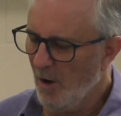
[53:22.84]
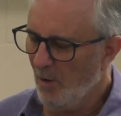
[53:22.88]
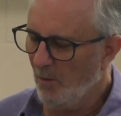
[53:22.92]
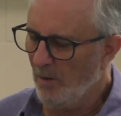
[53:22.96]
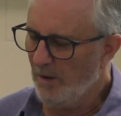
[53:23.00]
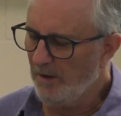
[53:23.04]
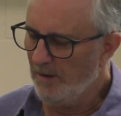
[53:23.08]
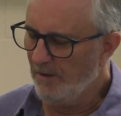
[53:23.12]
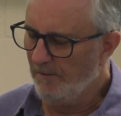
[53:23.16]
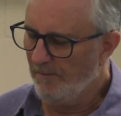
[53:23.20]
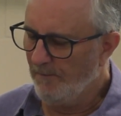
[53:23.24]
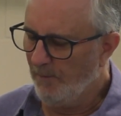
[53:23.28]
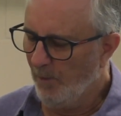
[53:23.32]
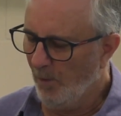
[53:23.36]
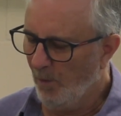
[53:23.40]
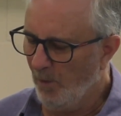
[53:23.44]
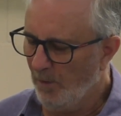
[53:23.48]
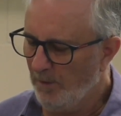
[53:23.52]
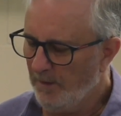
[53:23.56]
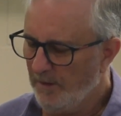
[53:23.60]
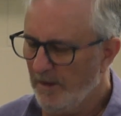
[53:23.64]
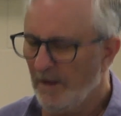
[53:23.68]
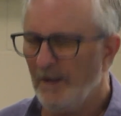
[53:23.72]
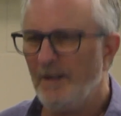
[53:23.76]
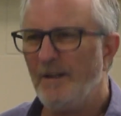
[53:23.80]
When the
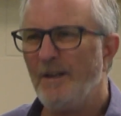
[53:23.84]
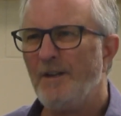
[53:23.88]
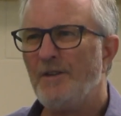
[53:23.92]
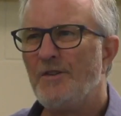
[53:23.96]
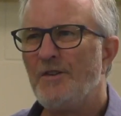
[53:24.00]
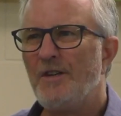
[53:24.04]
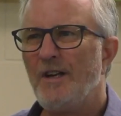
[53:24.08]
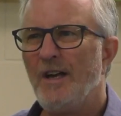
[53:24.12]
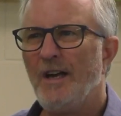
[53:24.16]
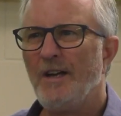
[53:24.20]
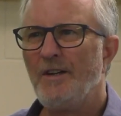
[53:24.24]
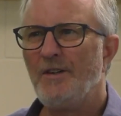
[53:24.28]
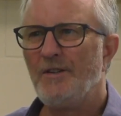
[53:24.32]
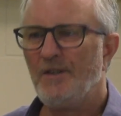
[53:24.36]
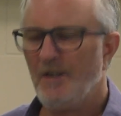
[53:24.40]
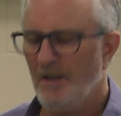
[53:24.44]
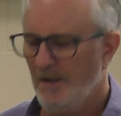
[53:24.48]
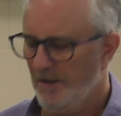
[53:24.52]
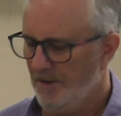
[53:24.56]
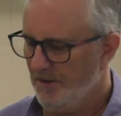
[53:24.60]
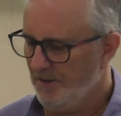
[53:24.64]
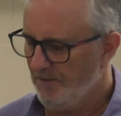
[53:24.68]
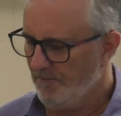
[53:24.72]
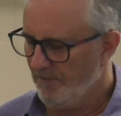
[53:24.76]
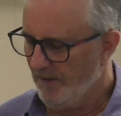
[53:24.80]
fourth initiation
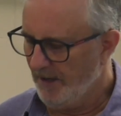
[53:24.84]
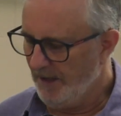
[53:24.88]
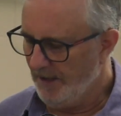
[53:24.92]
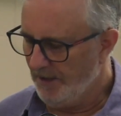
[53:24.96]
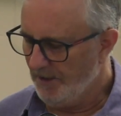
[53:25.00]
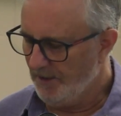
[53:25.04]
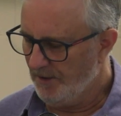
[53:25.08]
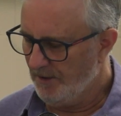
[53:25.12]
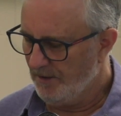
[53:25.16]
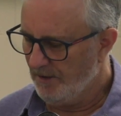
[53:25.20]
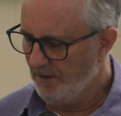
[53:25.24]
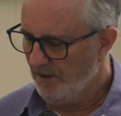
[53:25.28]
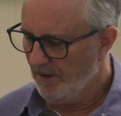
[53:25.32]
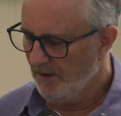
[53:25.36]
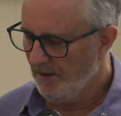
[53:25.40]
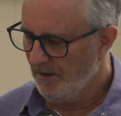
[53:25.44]
is reached,